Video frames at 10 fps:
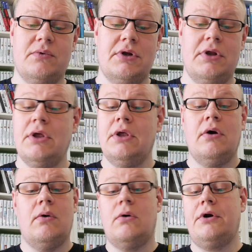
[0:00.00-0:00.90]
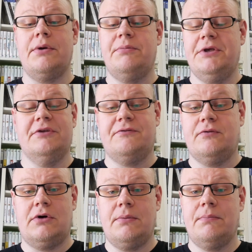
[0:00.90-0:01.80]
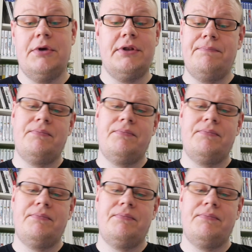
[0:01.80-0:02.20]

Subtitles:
One or the PS4, but